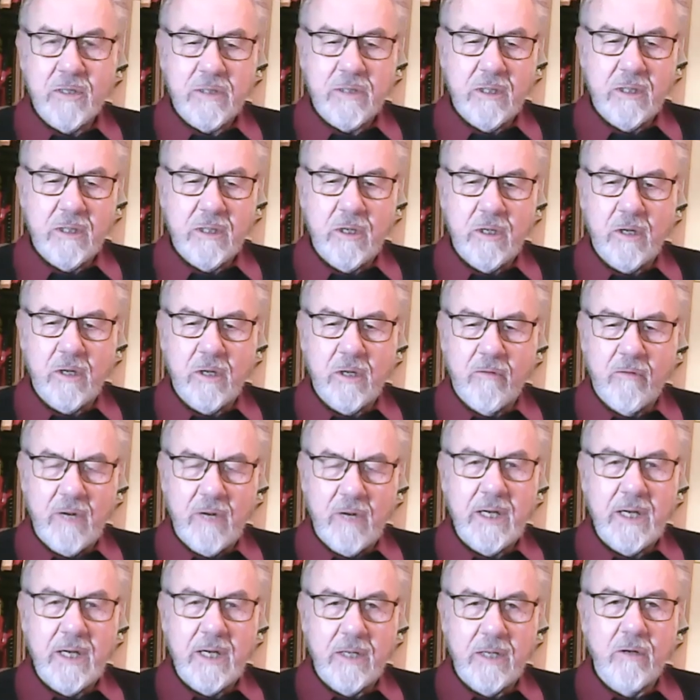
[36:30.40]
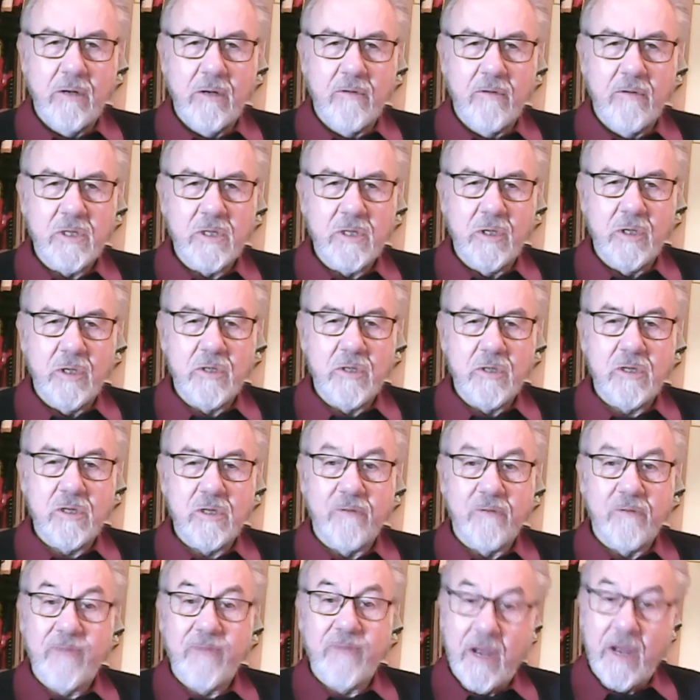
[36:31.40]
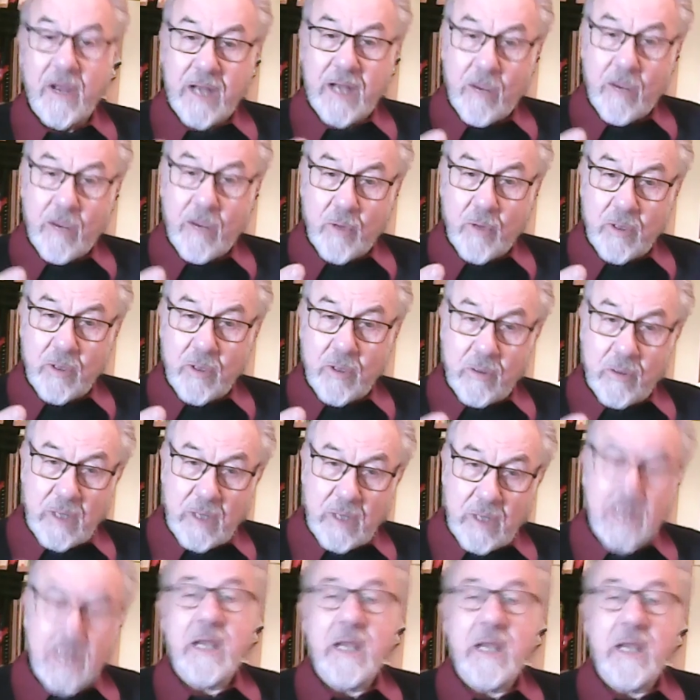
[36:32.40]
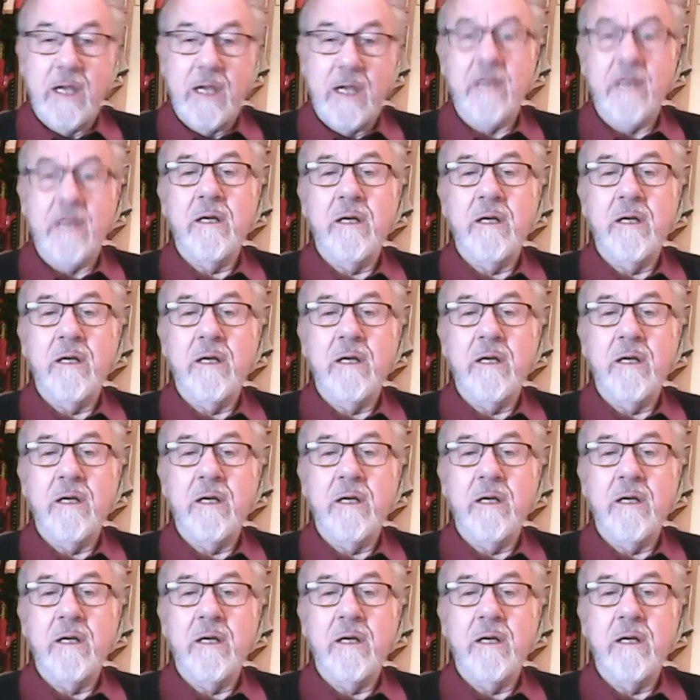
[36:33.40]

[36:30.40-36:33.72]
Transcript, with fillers: you can really do research to find out what you need